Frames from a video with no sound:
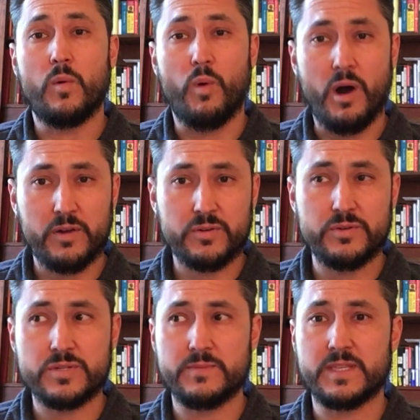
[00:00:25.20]
walk
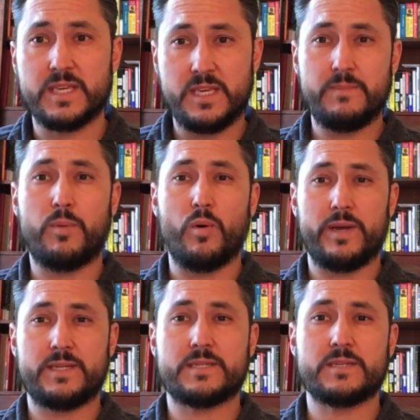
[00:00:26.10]
through some of the key
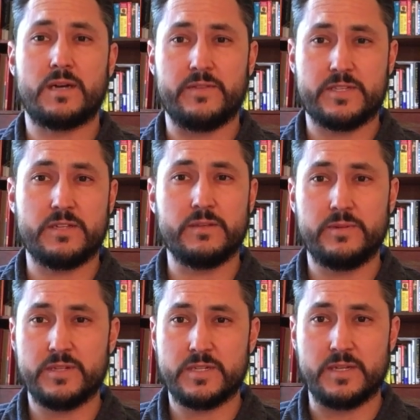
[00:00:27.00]
points on the
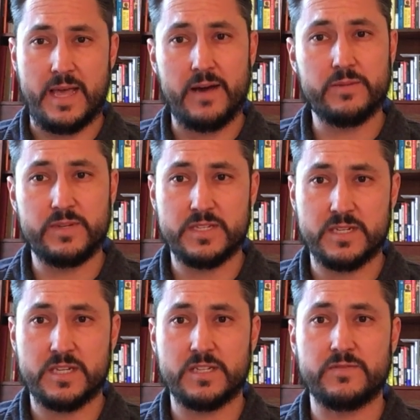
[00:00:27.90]
syllabus and how to be
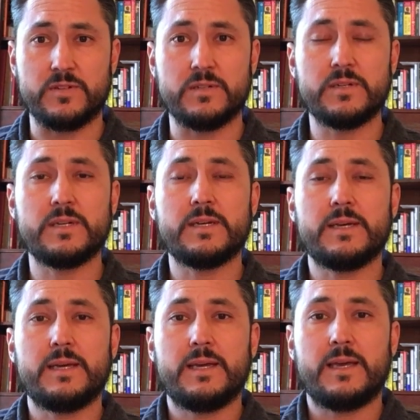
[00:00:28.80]
successful,
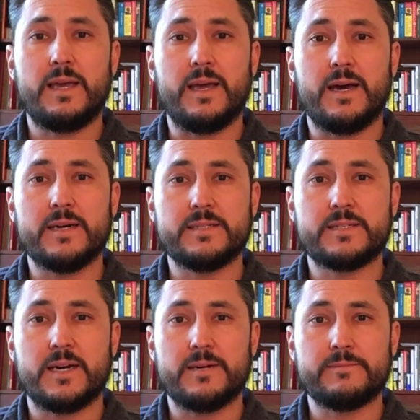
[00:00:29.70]

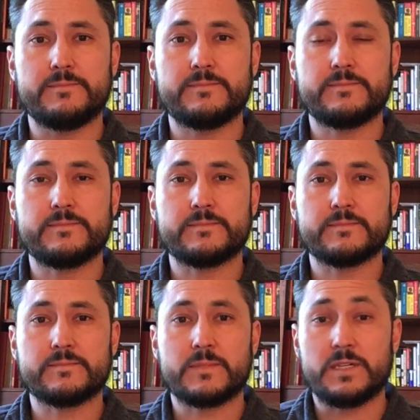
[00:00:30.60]
and
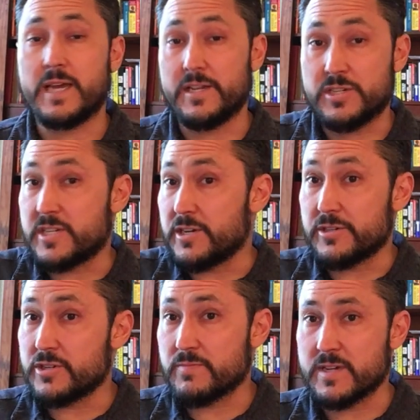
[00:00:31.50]
just
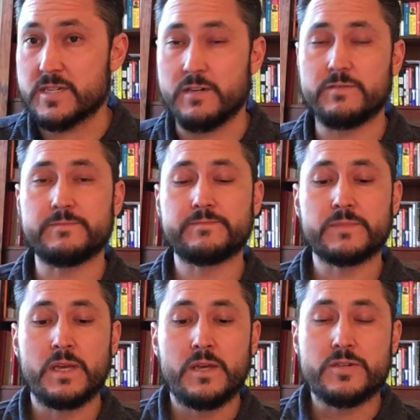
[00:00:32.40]
introduce myself.
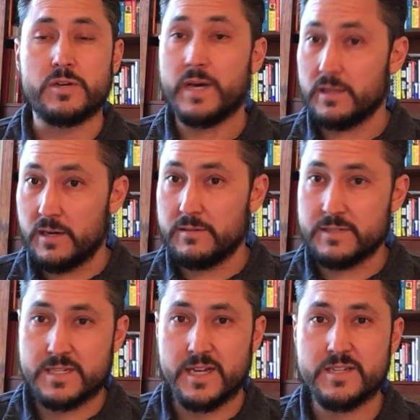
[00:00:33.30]
So hello,
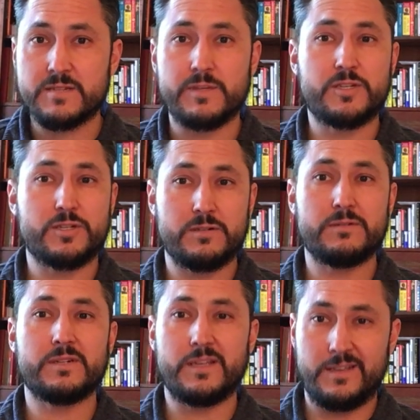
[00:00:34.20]
it's nice to meet
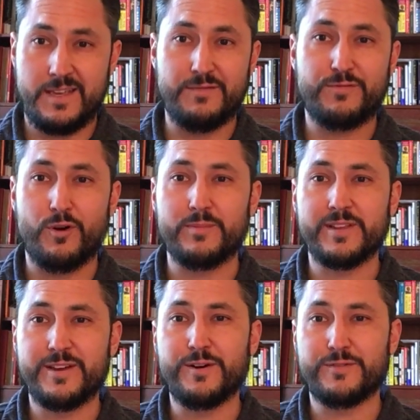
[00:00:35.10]
you
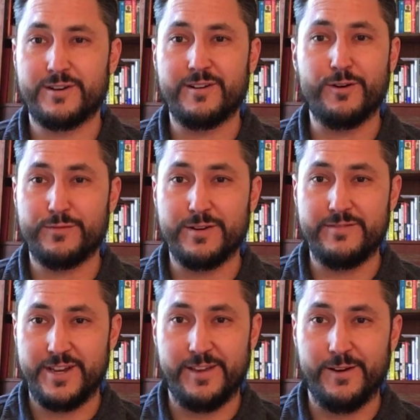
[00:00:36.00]
informally over a
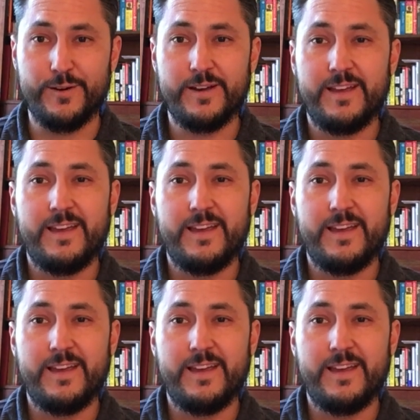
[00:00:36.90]
video,